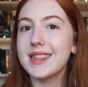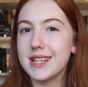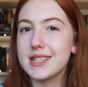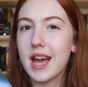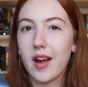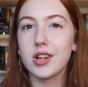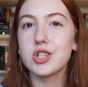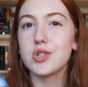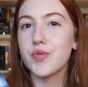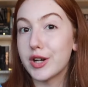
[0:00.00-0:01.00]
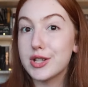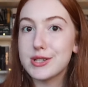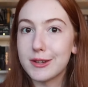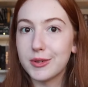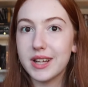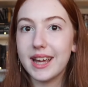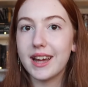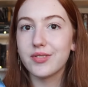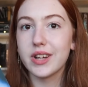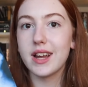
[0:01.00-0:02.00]
these characters very slowly
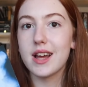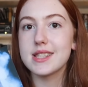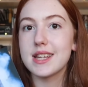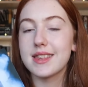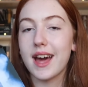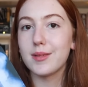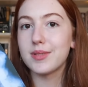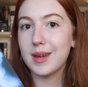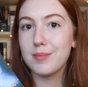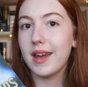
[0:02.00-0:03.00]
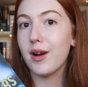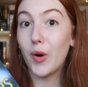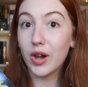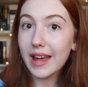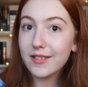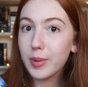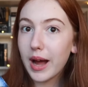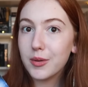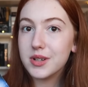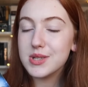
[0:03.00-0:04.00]
and realizing that they may all have
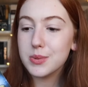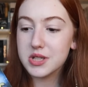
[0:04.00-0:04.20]
powers,